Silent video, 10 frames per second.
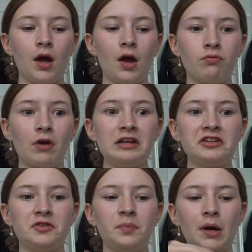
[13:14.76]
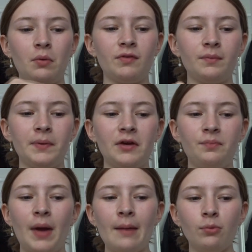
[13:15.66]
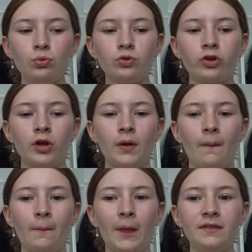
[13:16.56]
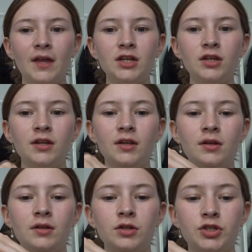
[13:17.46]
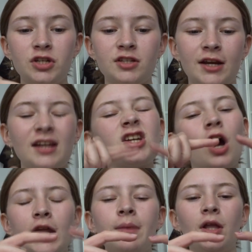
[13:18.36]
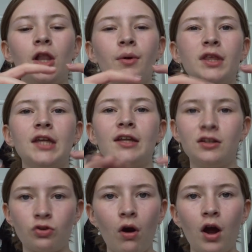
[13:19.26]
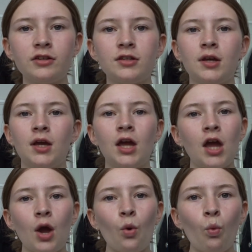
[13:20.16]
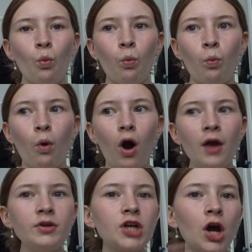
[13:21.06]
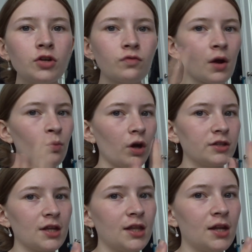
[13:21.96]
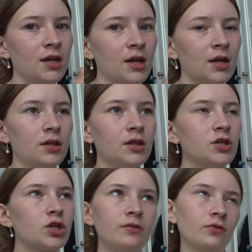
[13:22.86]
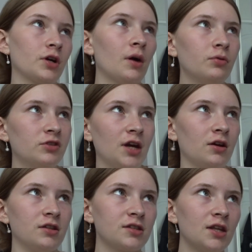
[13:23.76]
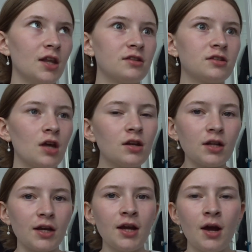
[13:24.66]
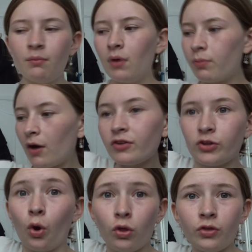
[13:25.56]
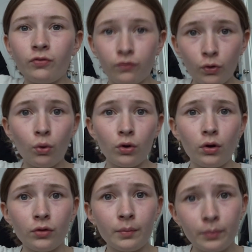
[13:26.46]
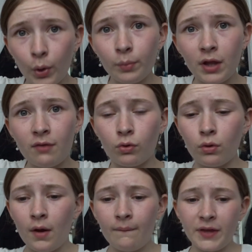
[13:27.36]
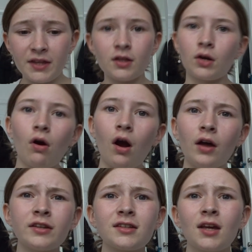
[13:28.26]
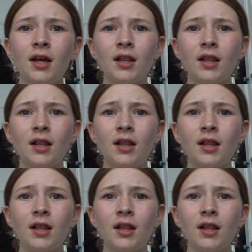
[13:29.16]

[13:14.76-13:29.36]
a raised bit with a bit of pebbles, and then just, like, a tiny bit lower than that, there's grass. I turned around once, and then literally for a couple of seconds, and then suddenly my brother's on the floor, on the bottom level, in the grass.